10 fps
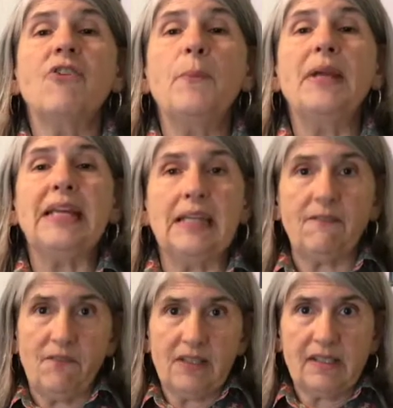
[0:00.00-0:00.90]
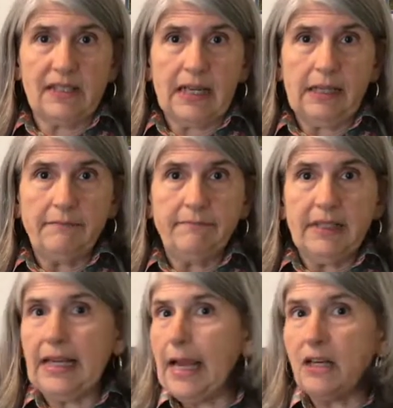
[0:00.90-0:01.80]
from infancy.
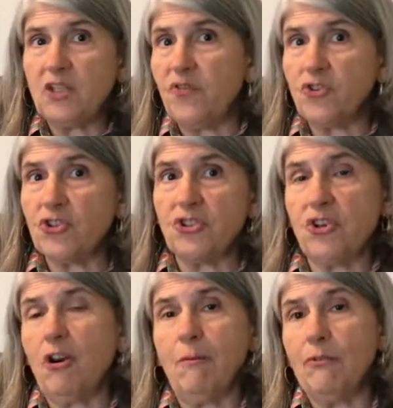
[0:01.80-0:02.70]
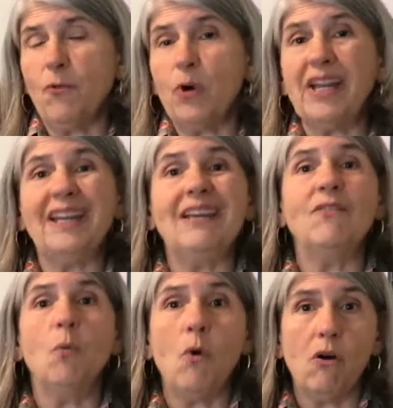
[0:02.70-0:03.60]
He had his first guitar before he could
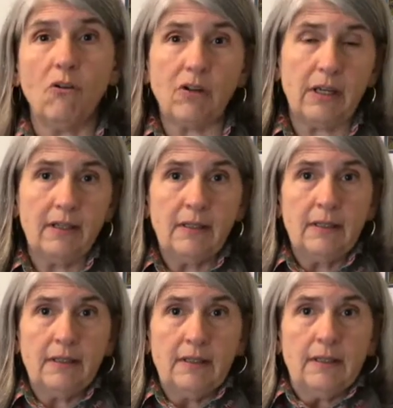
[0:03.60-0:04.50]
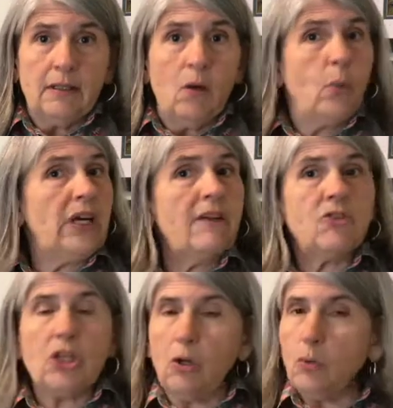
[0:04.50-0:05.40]
even walk. We never
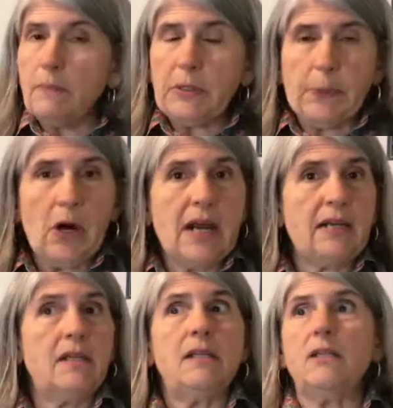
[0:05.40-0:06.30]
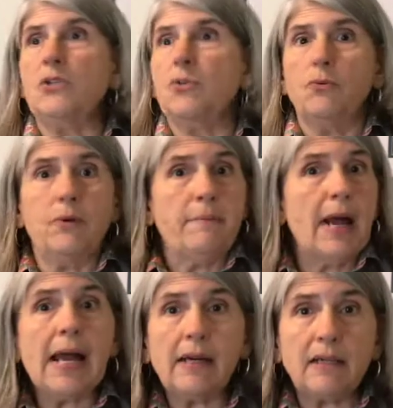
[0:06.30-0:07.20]
told him to practice or
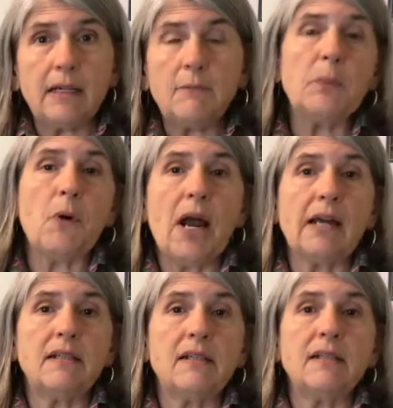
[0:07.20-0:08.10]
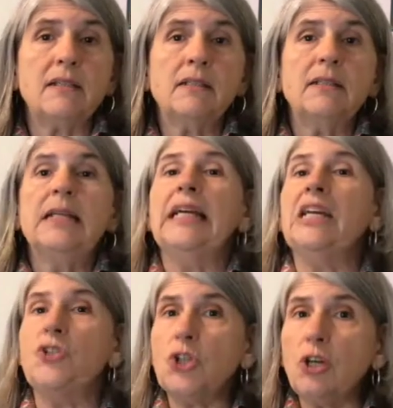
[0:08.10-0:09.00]
reminded him to practice. He
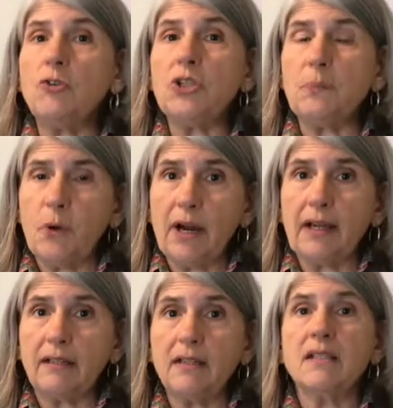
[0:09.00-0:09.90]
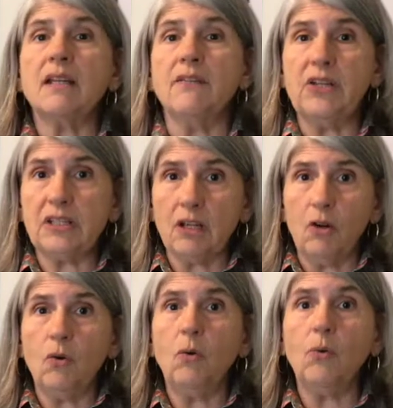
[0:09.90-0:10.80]
chose to practice of his
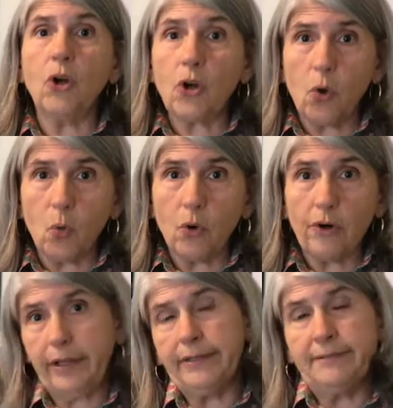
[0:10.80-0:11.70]
own accord.